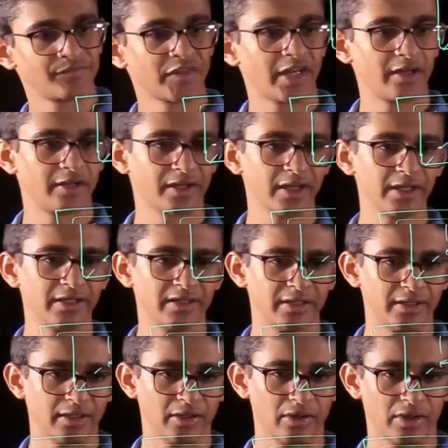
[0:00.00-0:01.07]
And
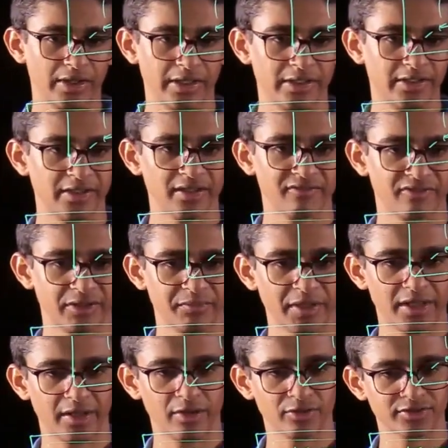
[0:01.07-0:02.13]
again in here we
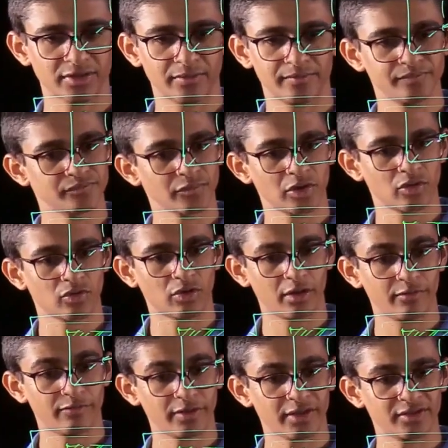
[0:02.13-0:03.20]
may have some
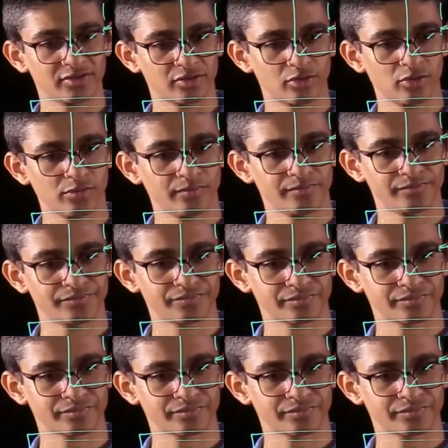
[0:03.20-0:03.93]
conference room